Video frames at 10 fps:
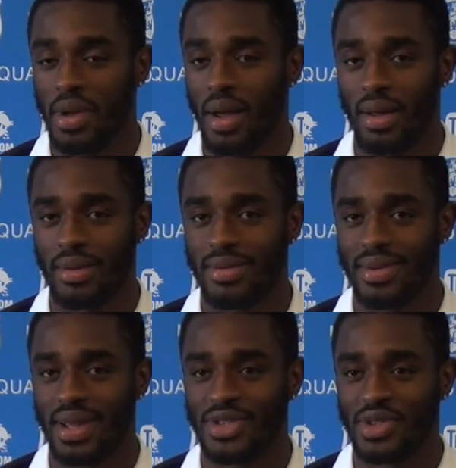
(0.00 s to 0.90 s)
Yeah,
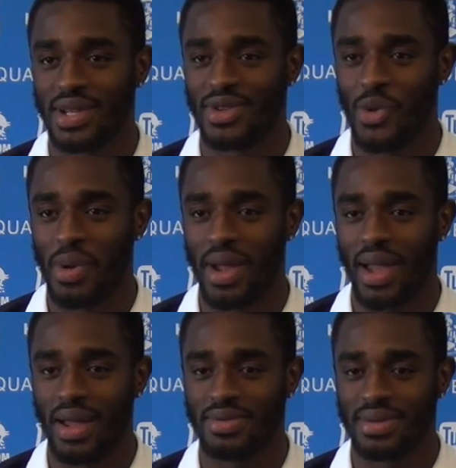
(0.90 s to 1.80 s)
there's no better
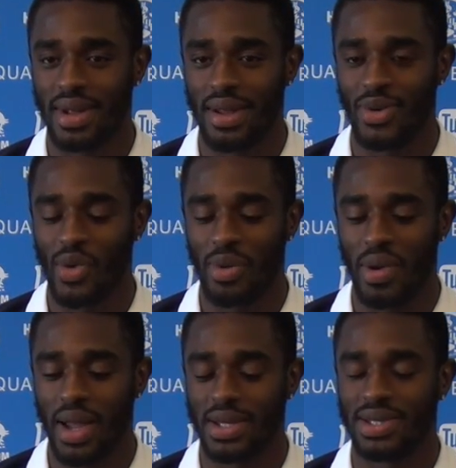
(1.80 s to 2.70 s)
games. Like, you want to
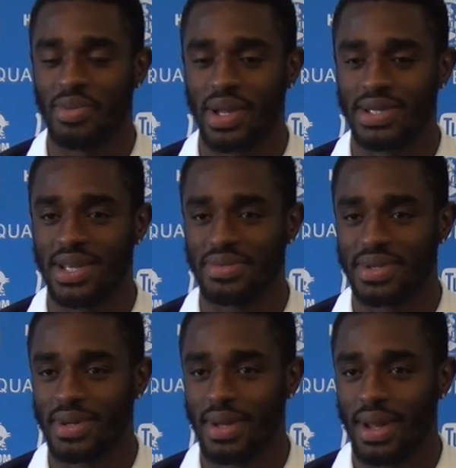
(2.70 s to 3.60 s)
play against the bigger
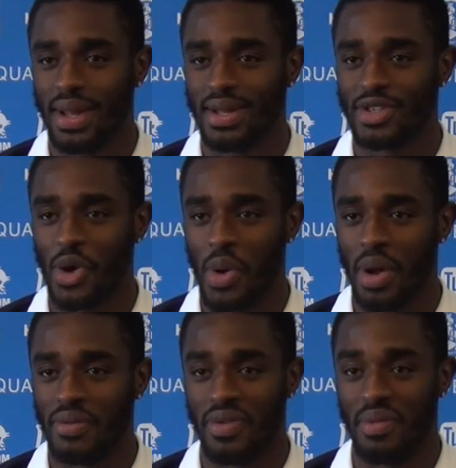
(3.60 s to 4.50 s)
teams.
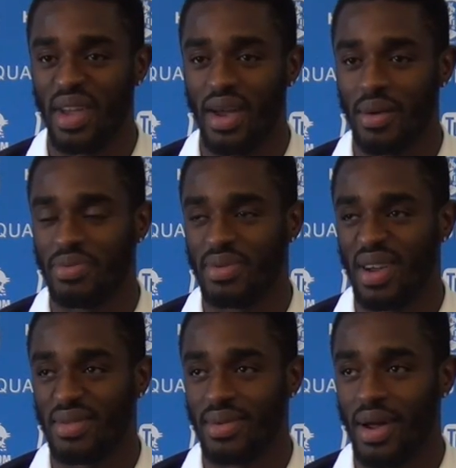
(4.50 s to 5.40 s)
So for me,
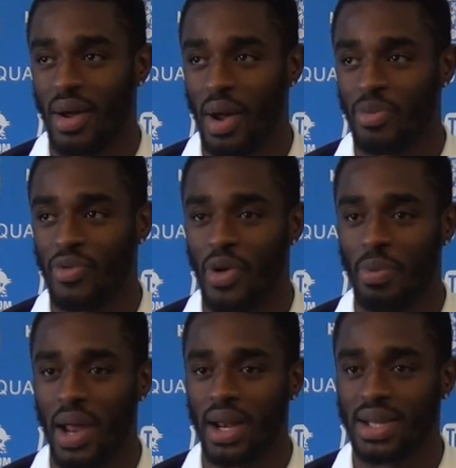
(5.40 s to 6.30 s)
I prefer
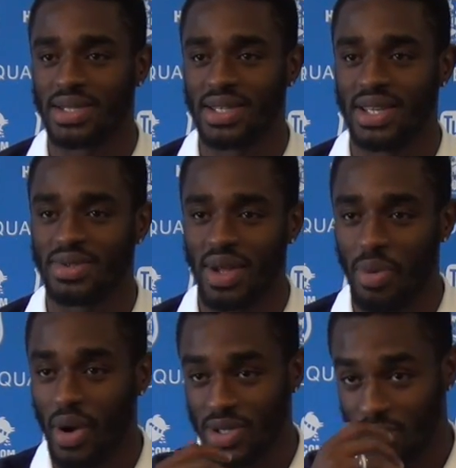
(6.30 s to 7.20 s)
playing against the teams that
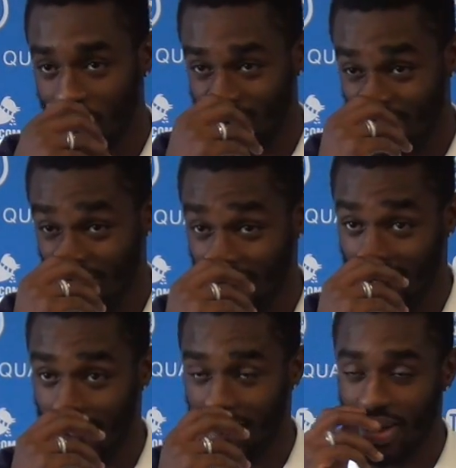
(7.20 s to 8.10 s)
pass the ball. So
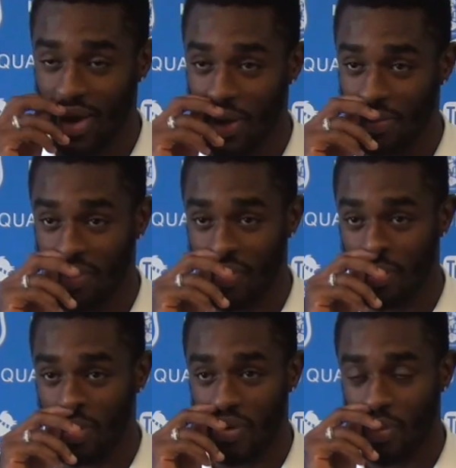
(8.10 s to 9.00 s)
yeah, if
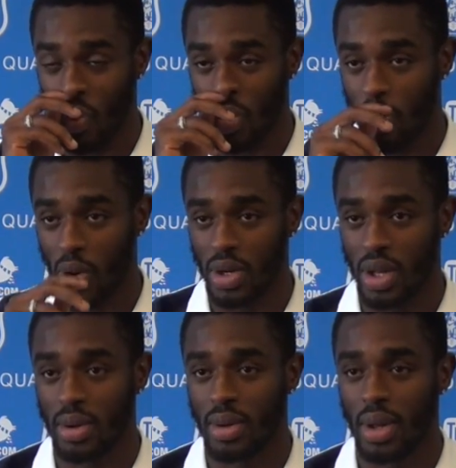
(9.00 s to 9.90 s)
I'm called upon,
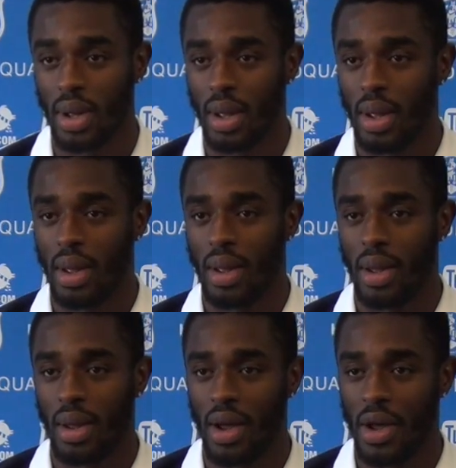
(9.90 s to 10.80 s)

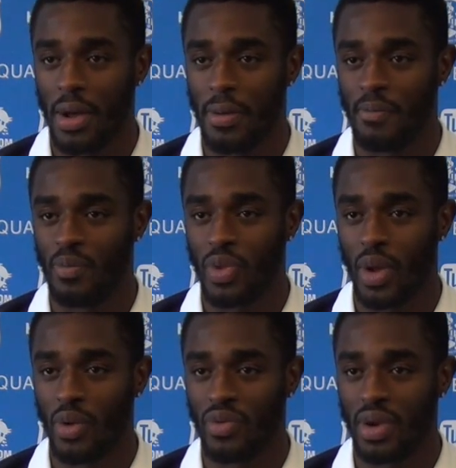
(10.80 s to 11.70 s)
then
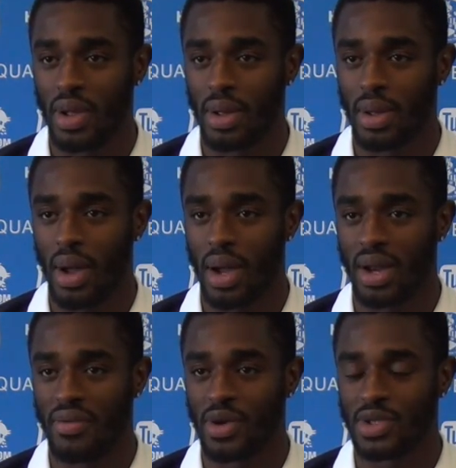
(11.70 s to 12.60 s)
hopefully I
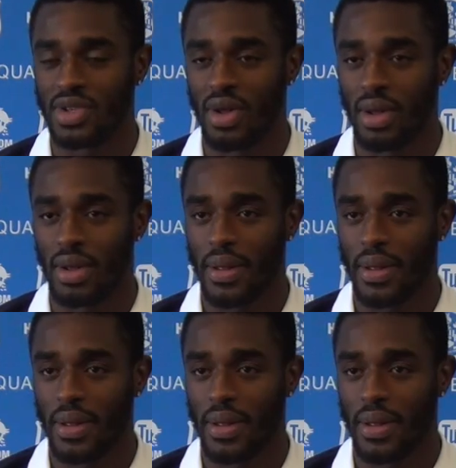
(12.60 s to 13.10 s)
can have a good start.